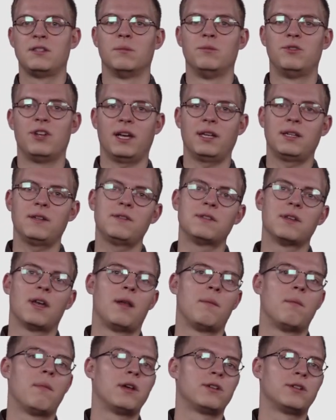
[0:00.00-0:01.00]
objectives
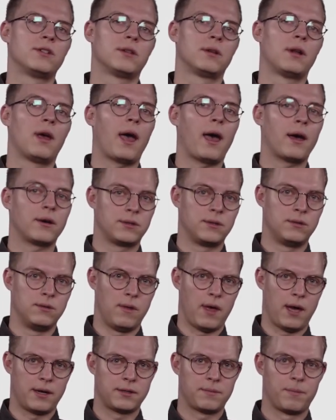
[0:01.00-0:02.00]
and measures on how to do
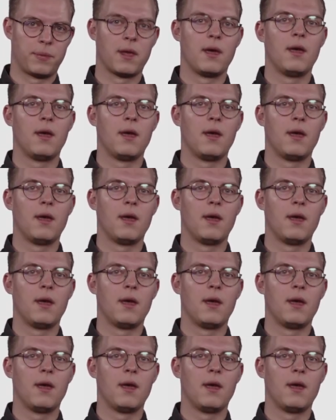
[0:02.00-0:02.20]
that,